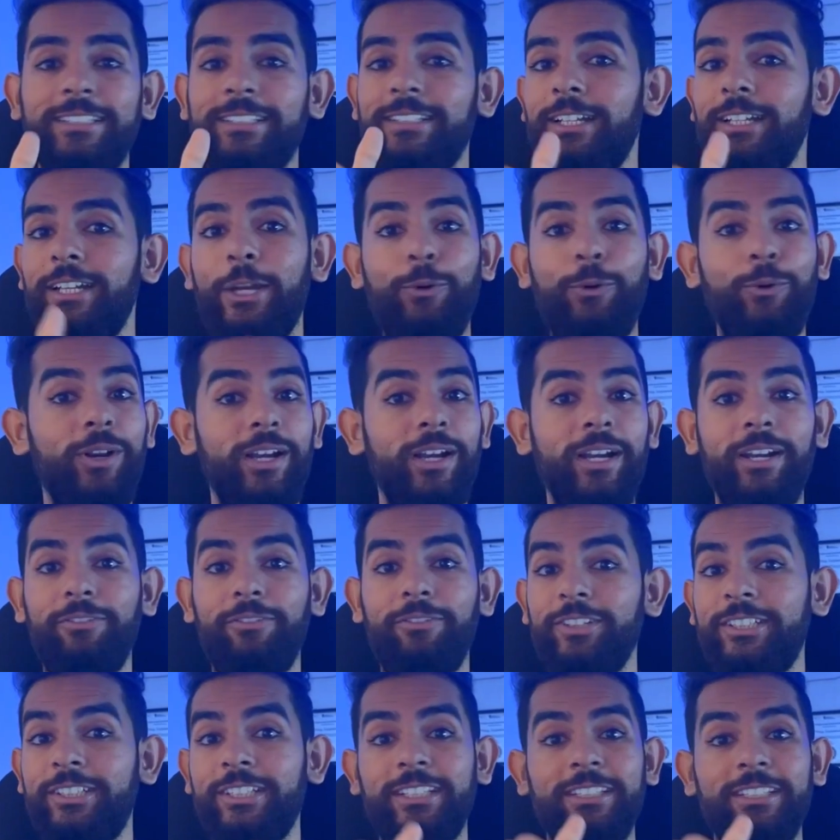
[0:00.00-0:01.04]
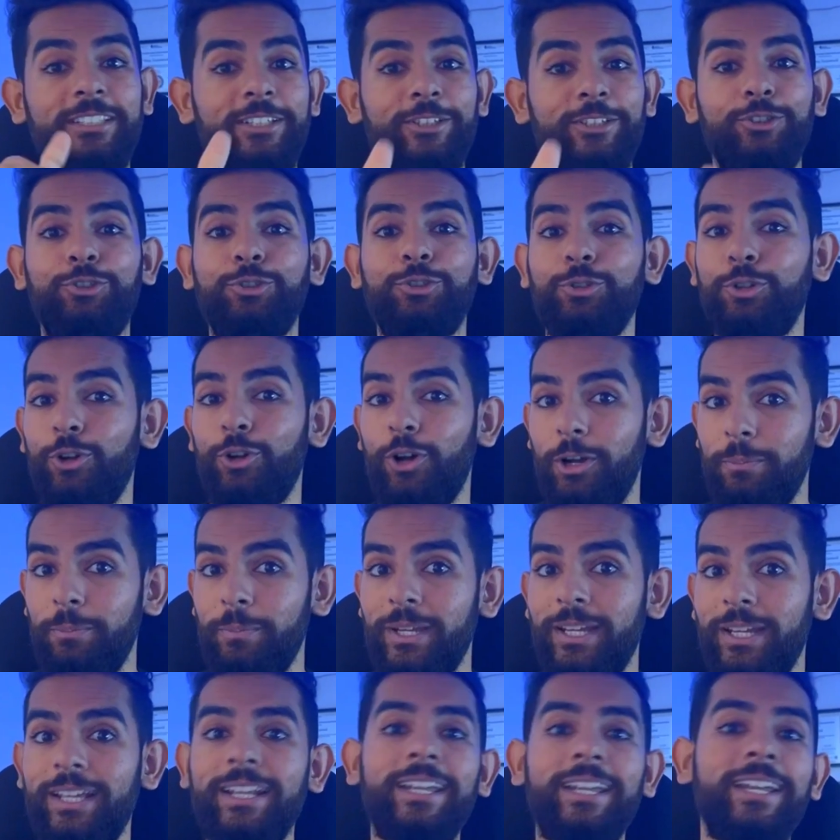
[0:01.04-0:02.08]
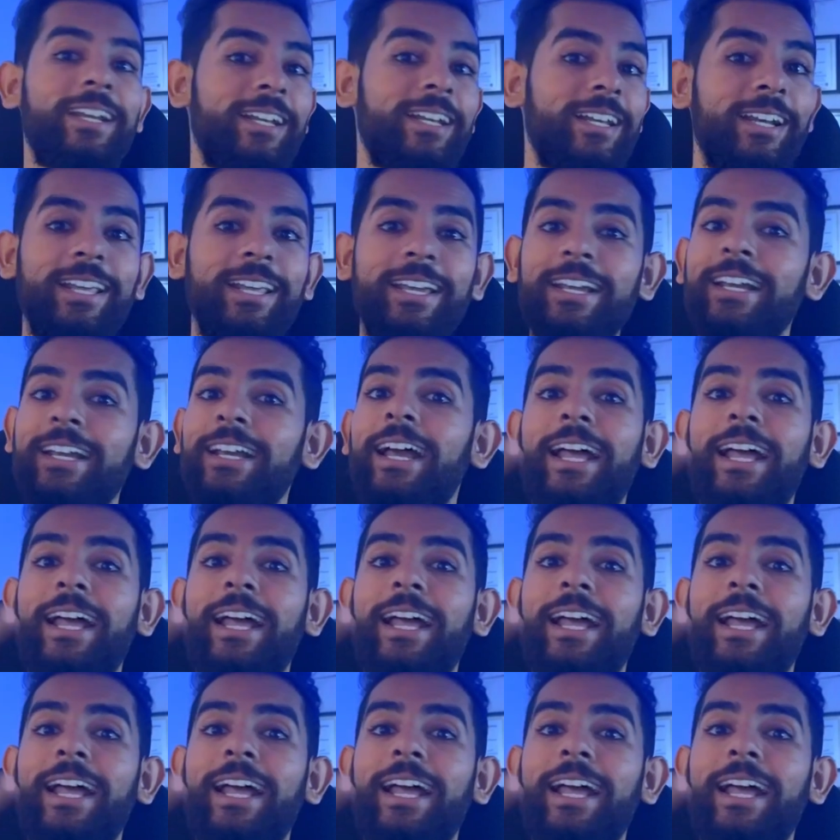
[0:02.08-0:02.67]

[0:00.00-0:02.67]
the nutrient deficiencies should not be created.